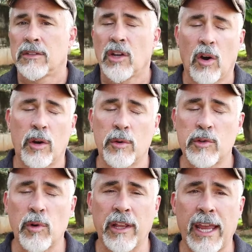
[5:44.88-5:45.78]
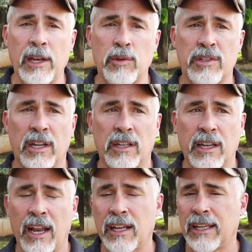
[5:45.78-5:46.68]
So it was really interesting to
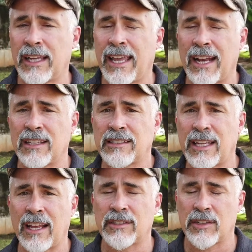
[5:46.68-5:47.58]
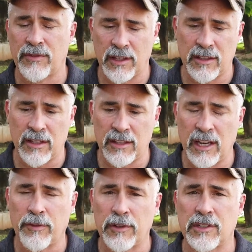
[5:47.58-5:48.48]
kind of get a sense of the, the
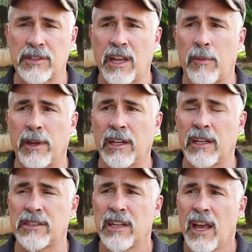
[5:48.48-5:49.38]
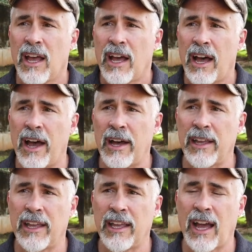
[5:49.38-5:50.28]
differences there because uh,
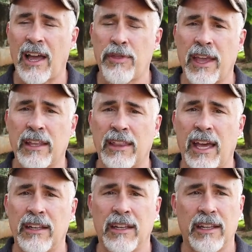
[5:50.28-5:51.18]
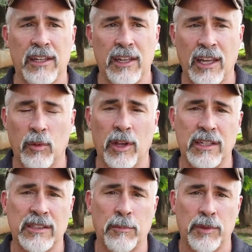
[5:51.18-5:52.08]
I think that you get a
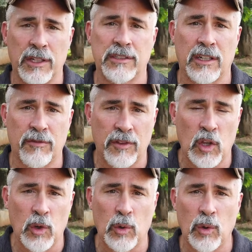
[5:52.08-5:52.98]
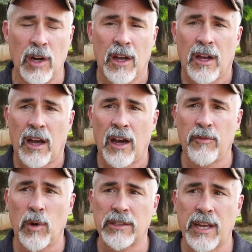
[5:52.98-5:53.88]
really simplistic view
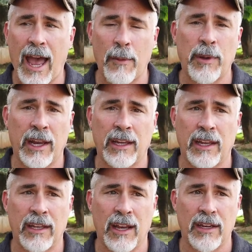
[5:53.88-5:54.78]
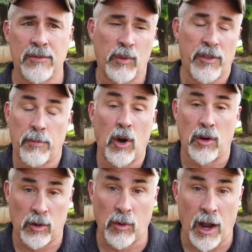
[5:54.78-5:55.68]
of what's happening in, with
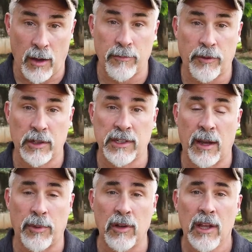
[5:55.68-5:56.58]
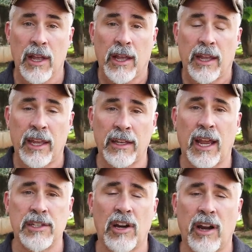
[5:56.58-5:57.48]
Boko Haram, for example, in
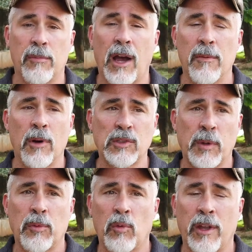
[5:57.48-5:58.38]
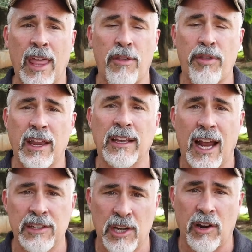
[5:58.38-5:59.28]
Nigeria. Uh, most people, when they think
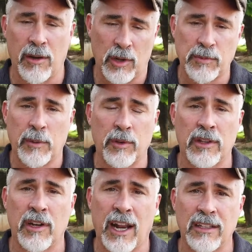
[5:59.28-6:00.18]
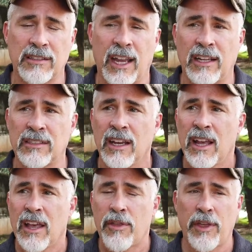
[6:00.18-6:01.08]
Nigeria, most people in the United States
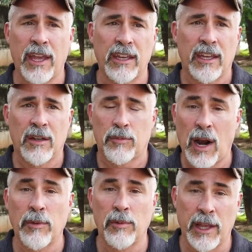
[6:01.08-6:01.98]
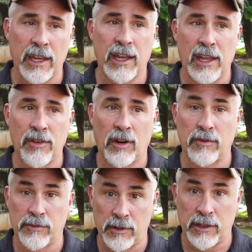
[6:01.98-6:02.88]
think probably either